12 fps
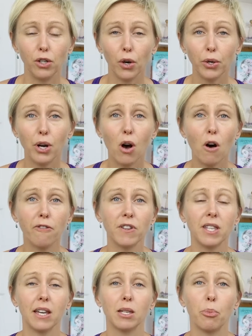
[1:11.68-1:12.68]
Yoga
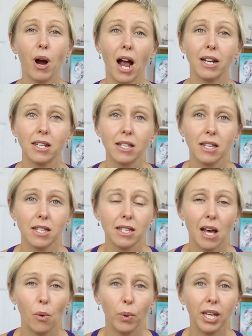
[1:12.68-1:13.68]
offers us practices that we